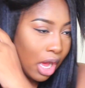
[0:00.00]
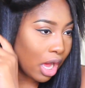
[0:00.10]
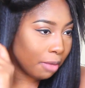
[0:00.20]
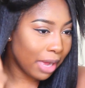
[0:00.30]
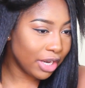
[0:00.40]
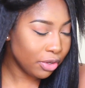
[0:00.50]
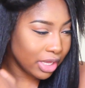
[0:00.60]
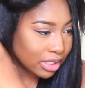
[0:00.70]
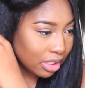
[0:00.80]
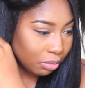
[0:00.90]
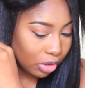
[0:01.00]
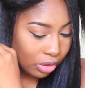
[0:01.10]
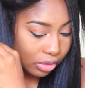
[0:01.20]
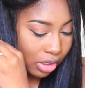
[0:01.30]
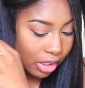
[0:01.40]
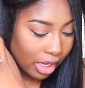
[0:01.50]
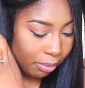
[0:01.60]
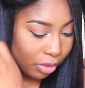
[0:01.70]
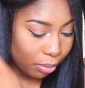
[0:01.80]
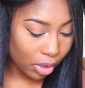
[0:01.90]
I know that some girls are
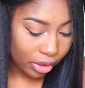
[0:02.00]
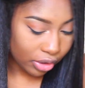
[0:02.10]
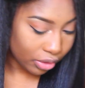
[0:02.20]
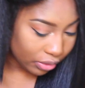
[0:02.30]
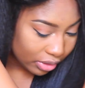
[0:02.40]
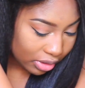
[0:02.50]
like middle part girls